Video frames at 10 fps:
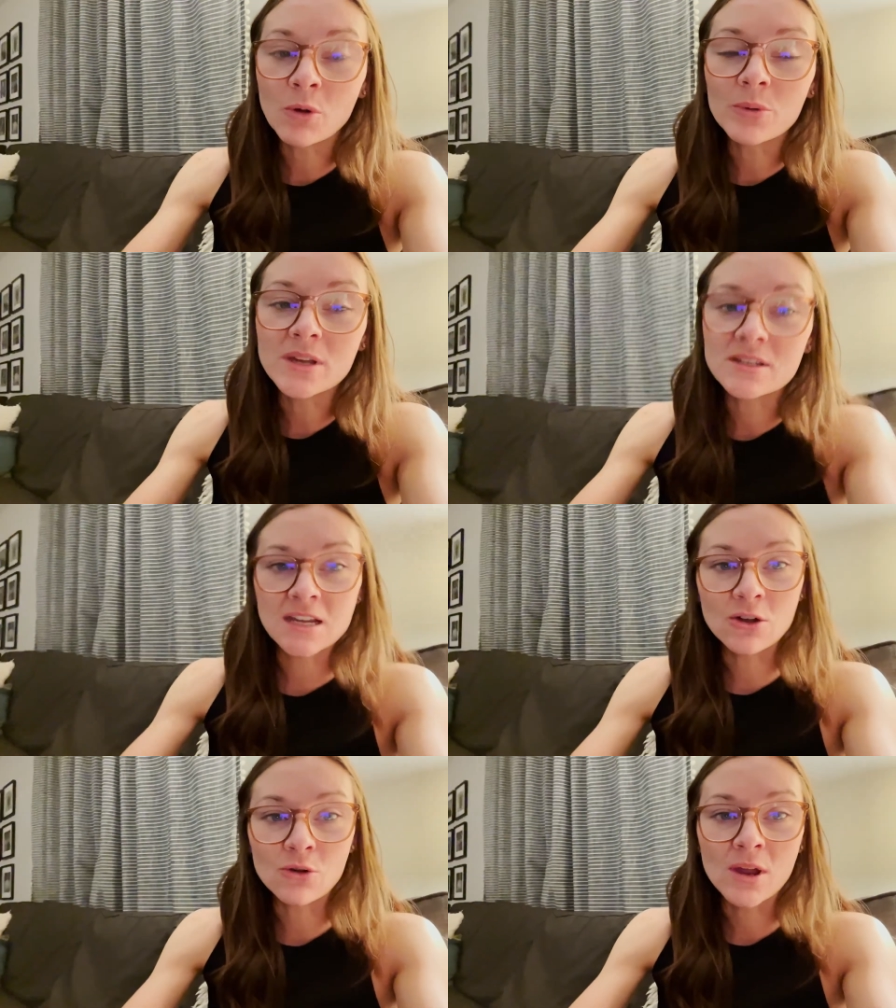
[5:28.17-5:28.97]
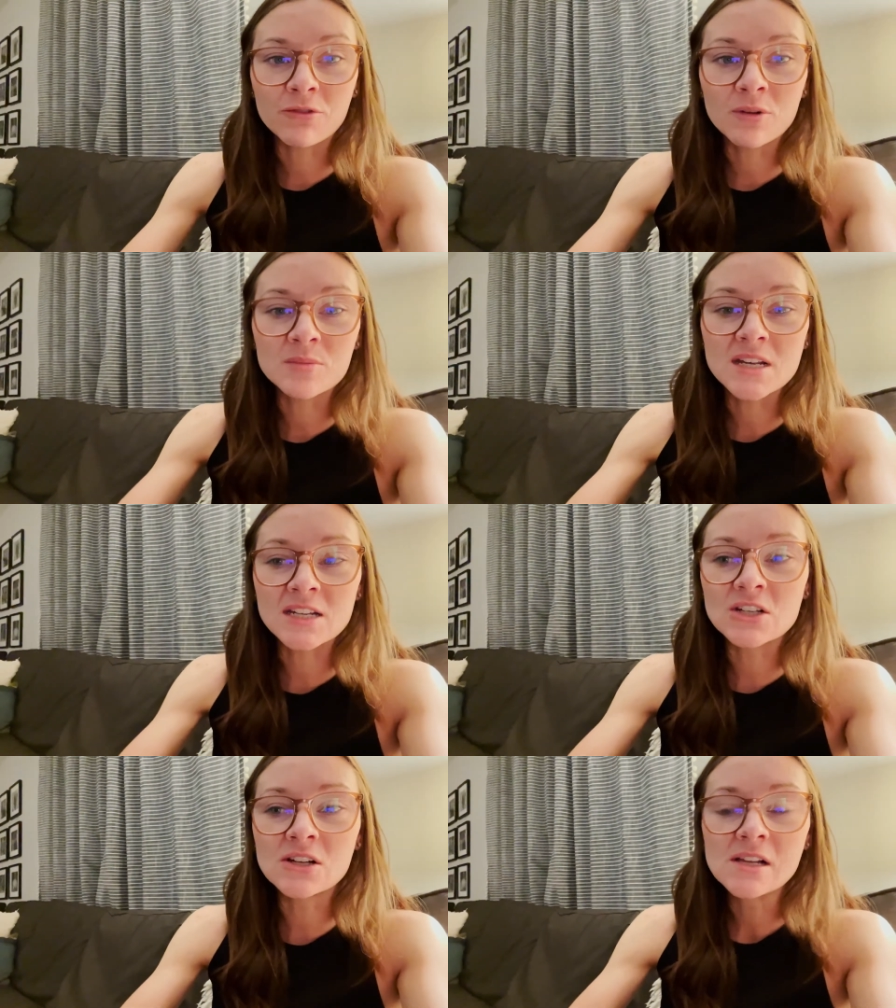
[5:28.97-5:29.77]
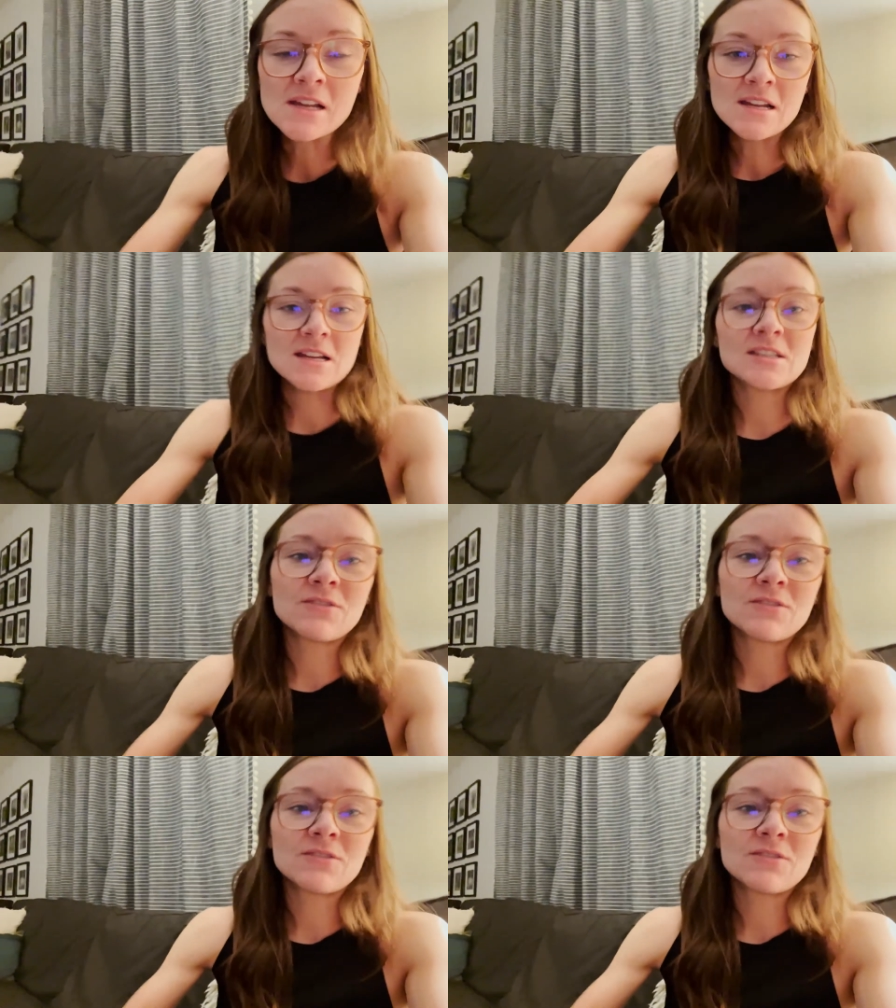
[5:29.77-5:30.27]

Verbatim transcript: What we can take away from Daniel is the